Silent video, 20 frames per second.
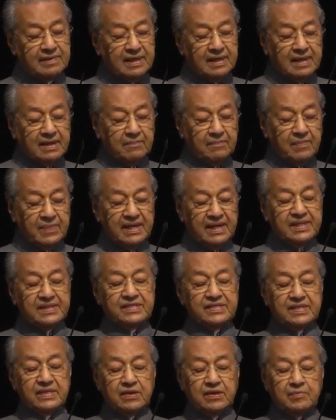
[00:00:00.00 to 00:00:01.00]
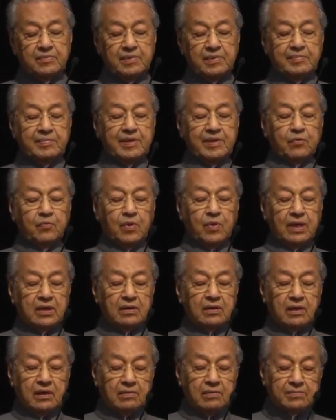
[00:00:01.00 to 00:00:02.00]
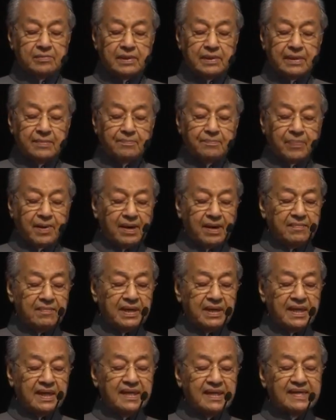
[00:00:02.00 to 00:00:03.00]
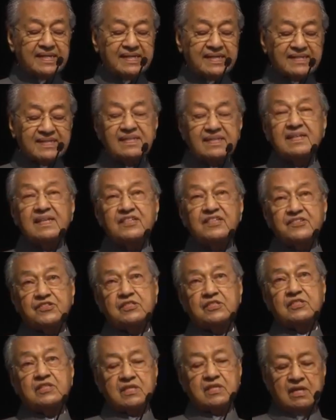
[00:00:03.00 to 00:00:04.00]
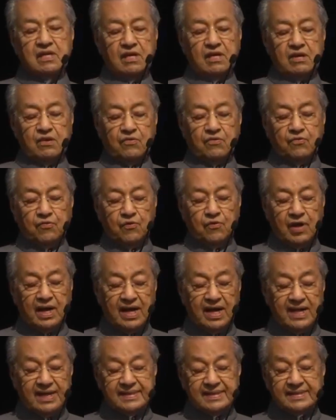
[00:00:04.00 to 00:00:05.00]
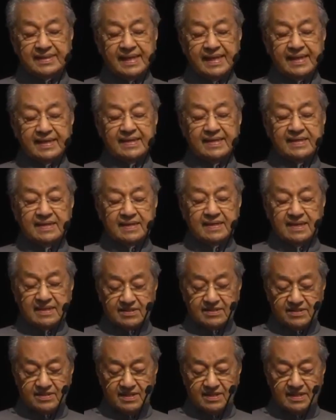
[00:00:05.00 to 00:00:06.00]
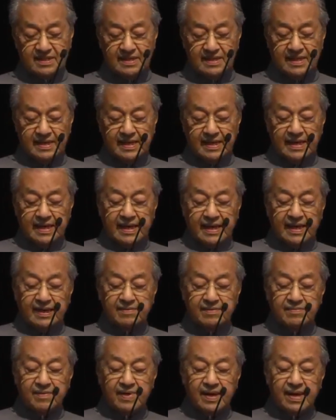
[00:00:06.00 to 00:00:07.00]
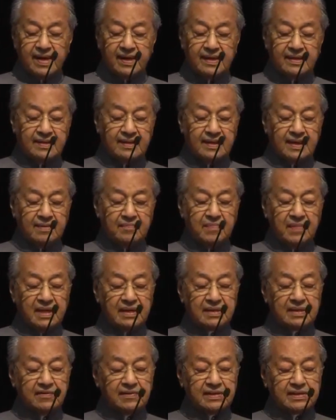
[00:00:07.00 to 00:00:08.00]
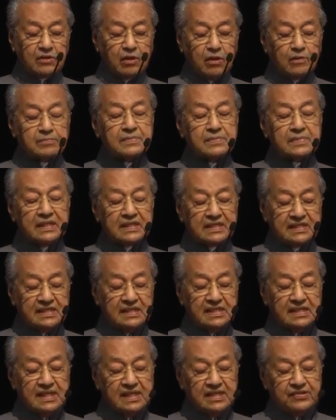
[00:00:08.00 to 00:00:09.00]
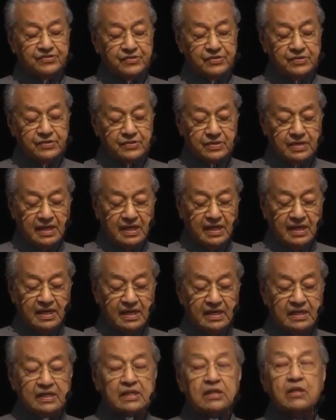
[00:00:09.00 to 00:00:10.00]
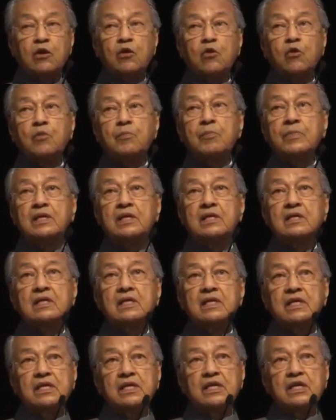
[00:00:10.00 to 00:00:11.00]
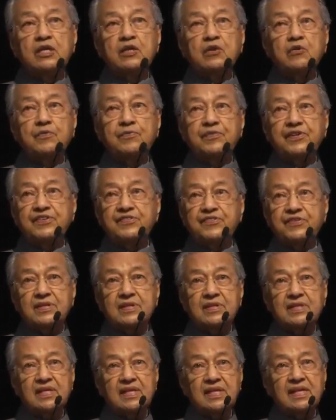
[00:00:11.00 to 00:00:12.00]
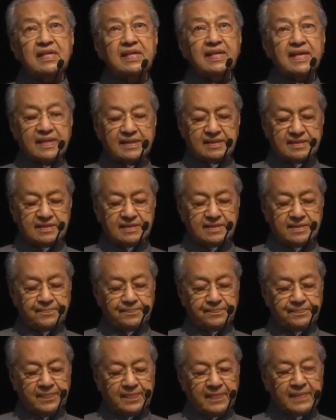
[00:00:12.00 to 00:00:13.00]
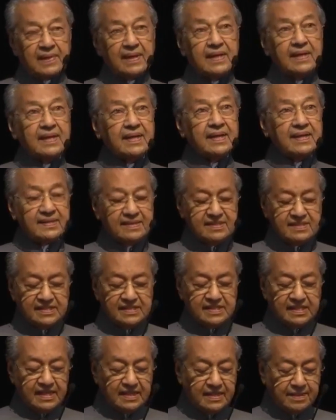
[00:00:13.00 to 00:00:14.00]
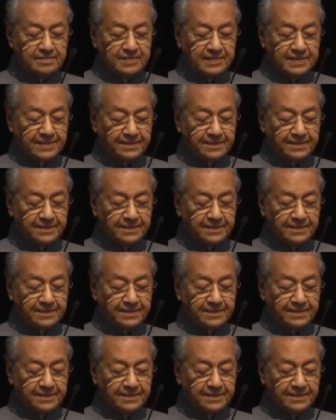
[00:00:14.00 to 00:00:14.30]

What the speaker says: Malaysia will be one of the primary destinations for high-tech industry and ranked among the top 30 nations in the Global Innovation Index. Ladies and gentlemen,